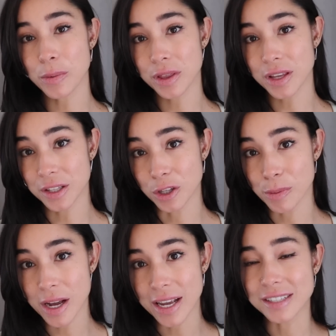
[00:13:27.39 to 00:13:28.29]
with
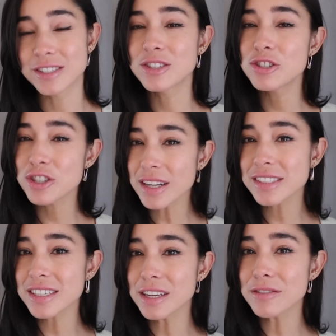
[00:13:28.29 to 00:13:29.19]
Kiluma is
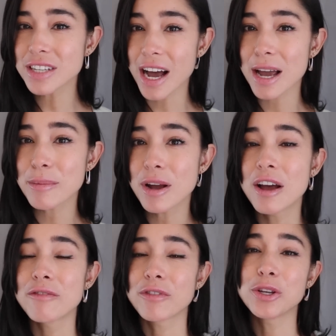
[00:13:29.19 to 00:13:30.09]
just enough time
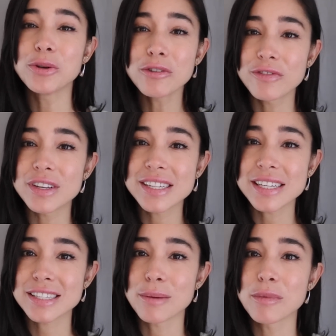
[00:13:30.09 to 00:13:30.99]
for you to
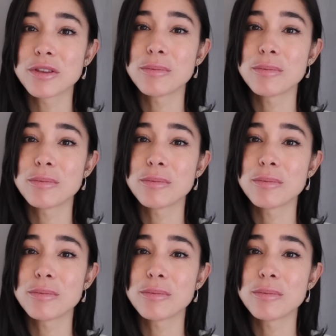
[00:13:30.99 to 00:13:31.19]
visit some of the